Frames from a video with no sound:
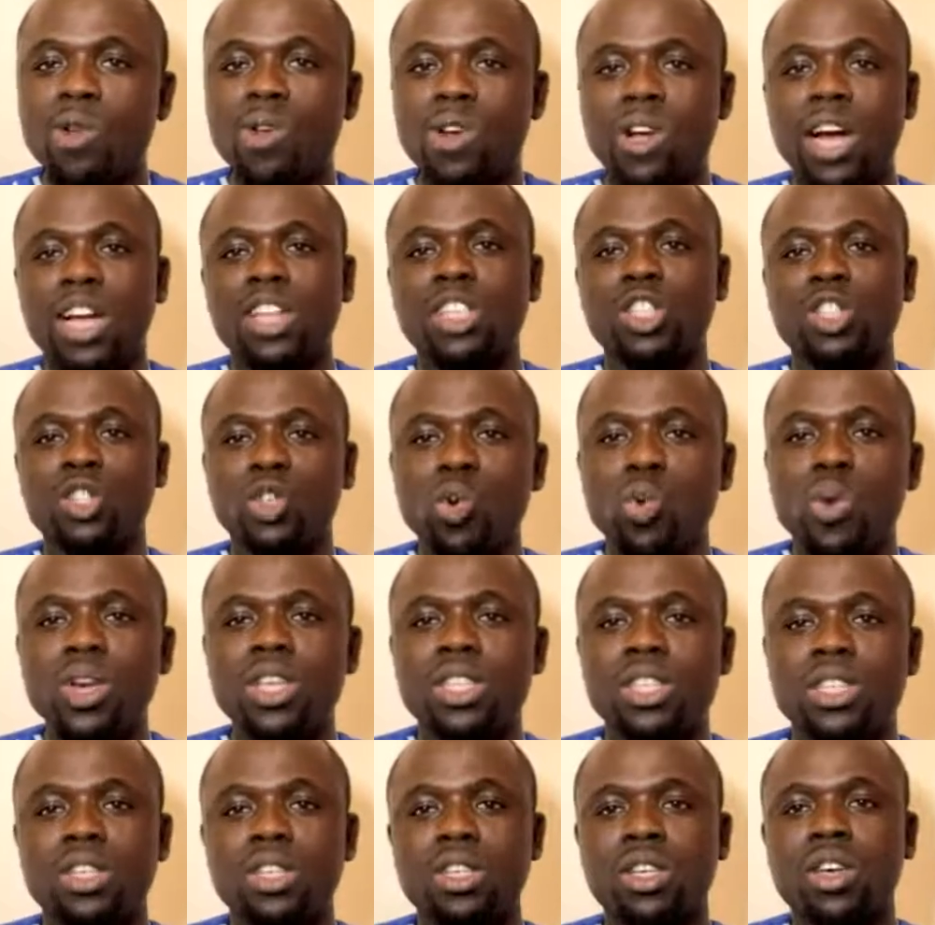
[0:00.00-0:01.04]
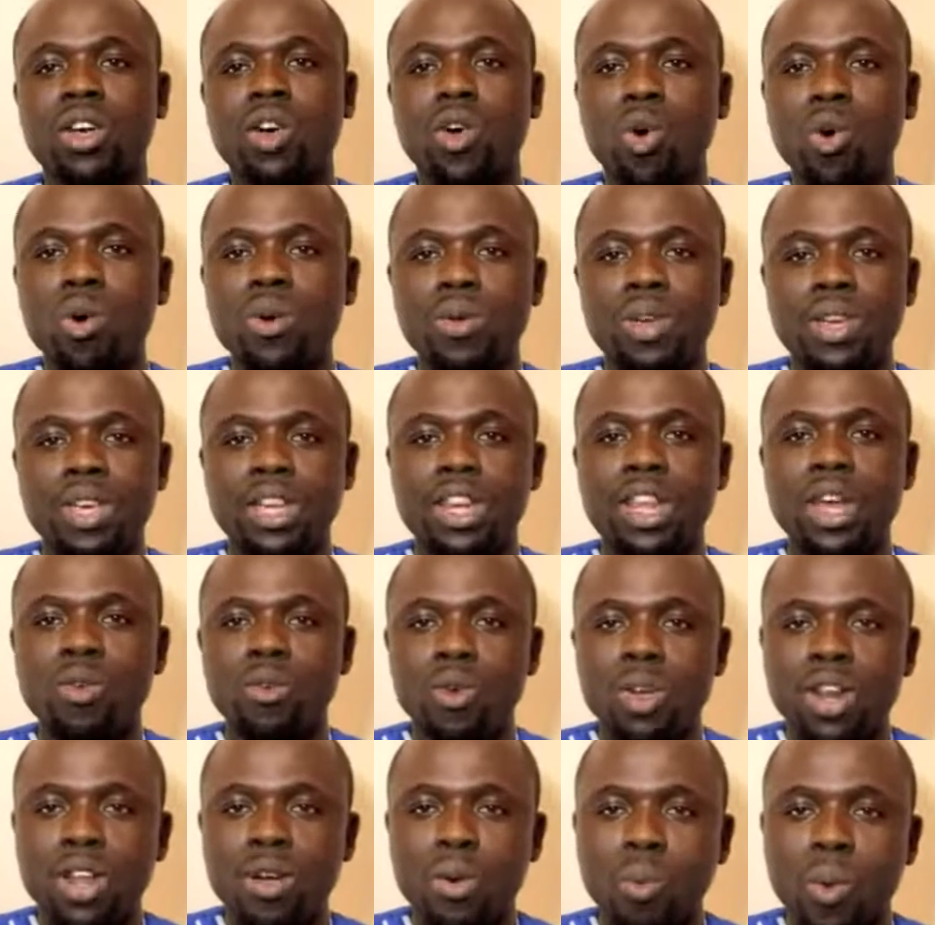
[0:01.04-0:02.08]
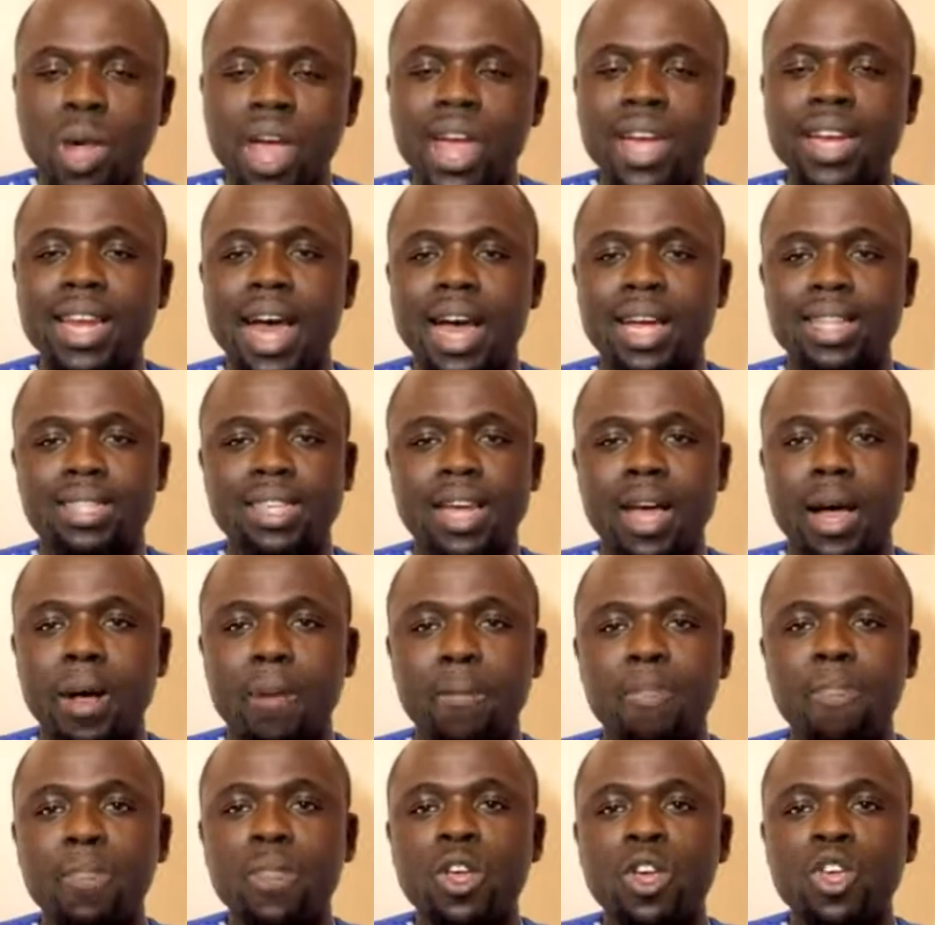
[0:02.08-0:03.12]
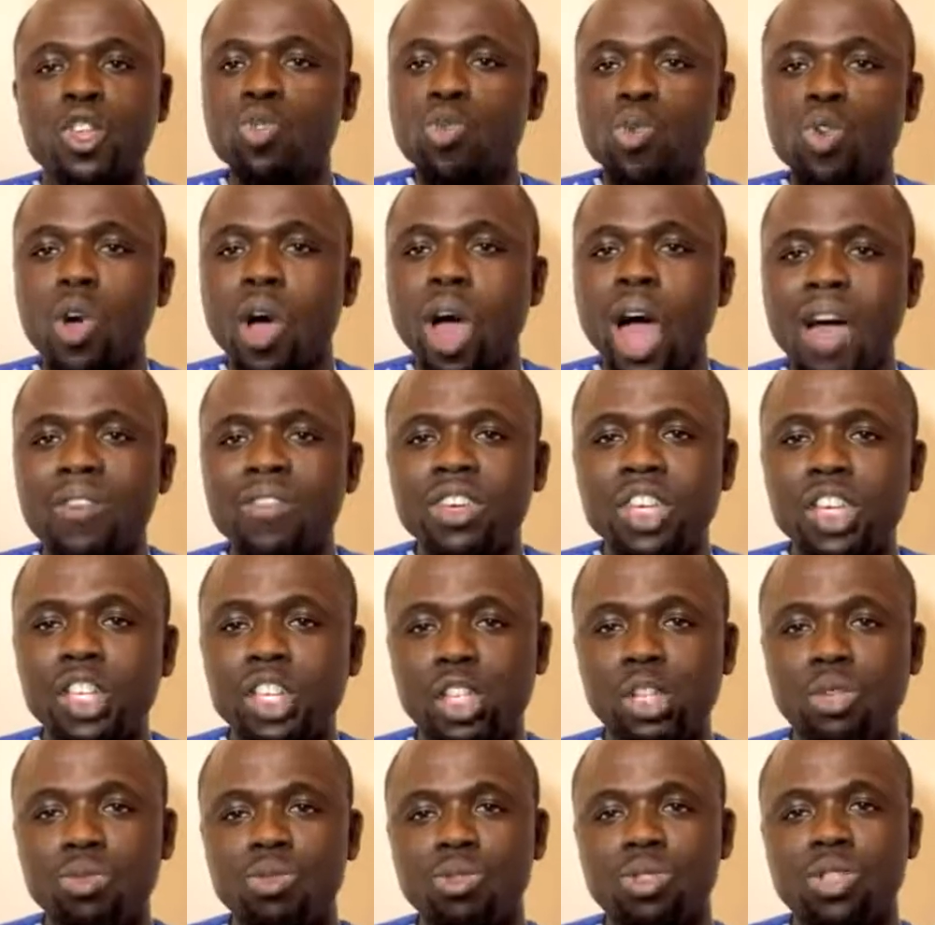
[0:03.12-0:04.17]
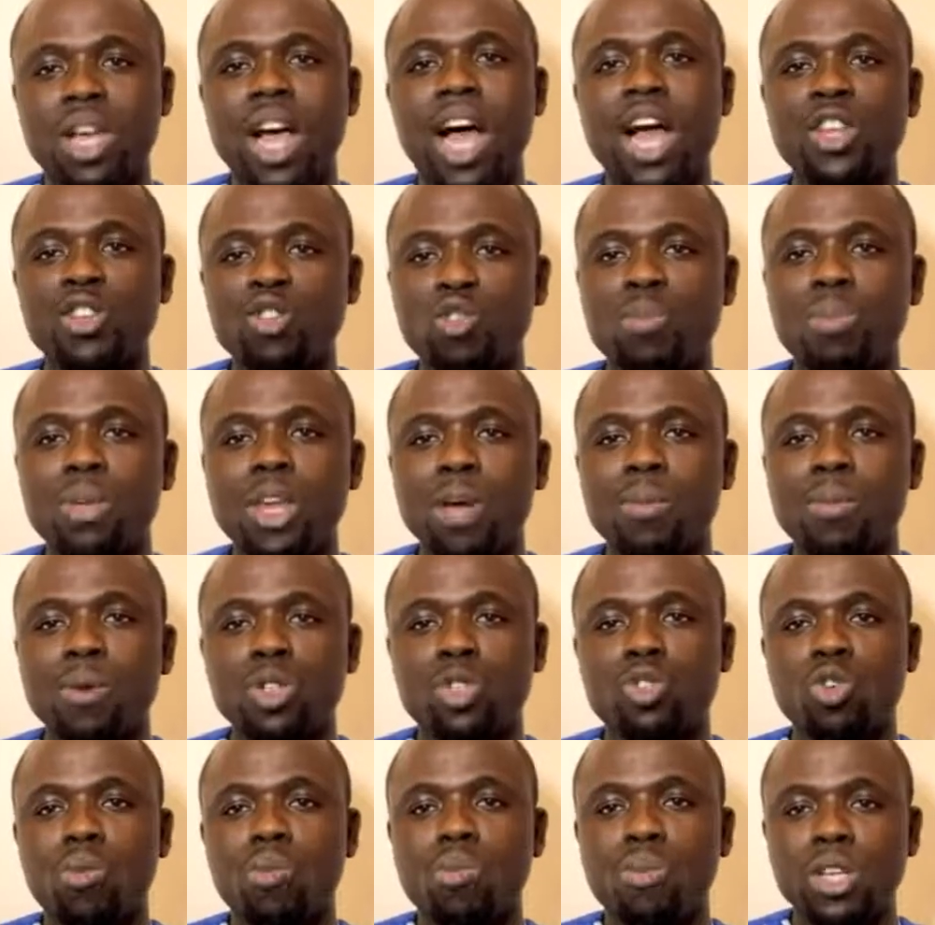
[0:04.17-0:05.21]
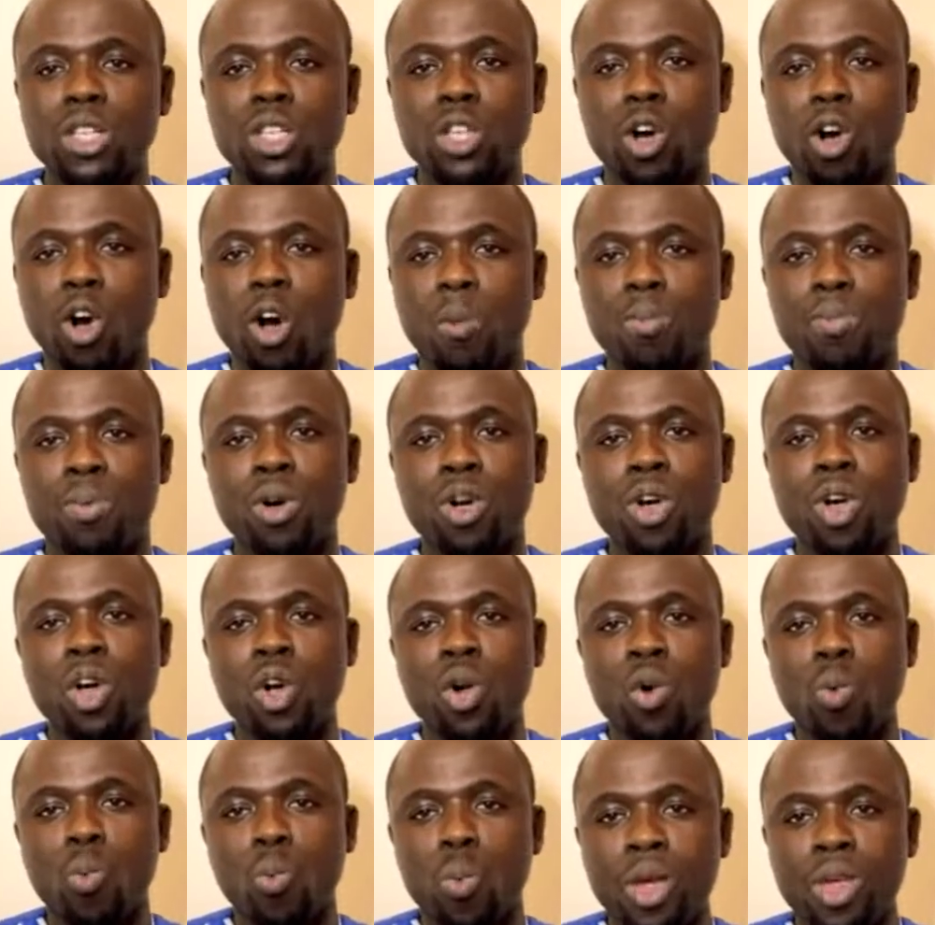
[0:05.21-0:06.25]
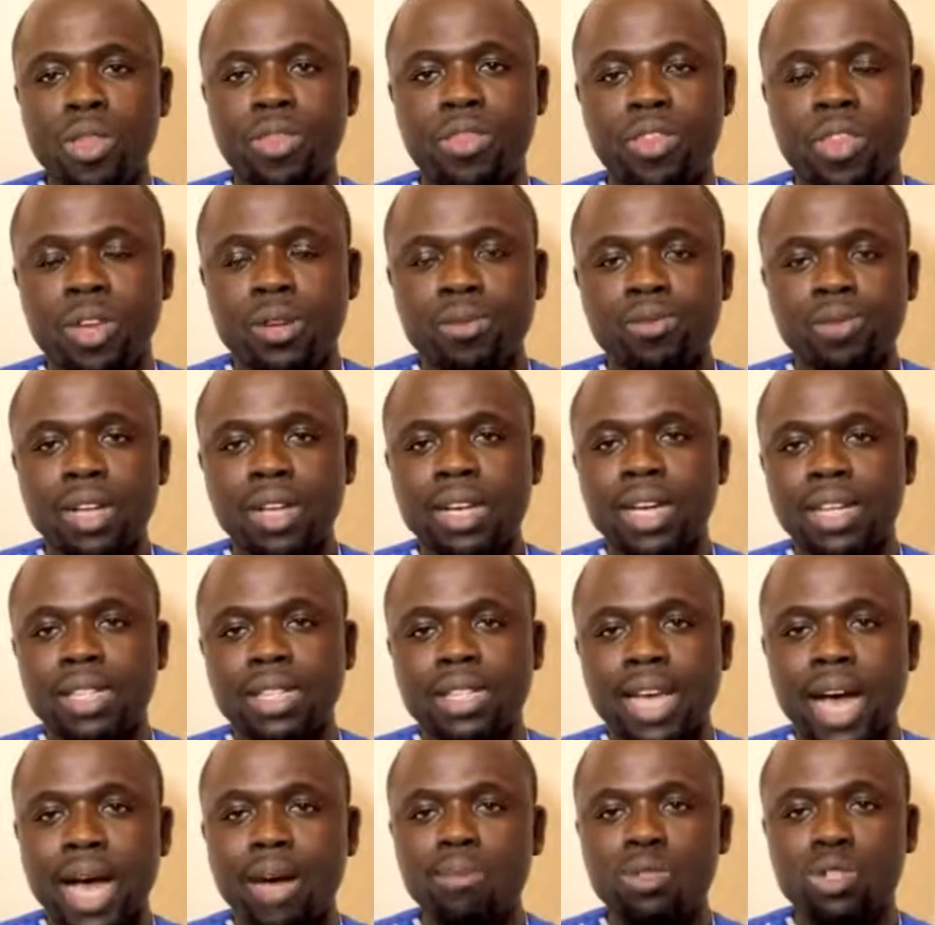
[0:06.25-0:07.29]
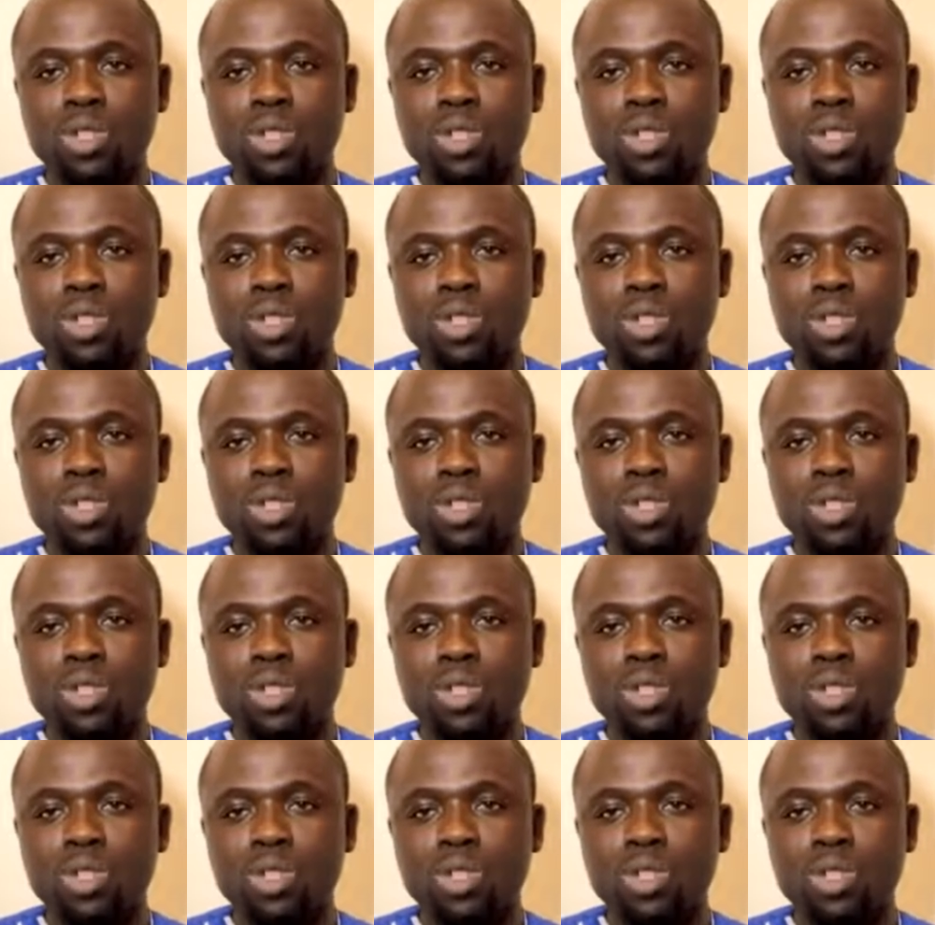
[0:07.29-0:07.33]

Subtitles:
You can do it in a way that you will not have issues, and you'll be able to meet up with the time.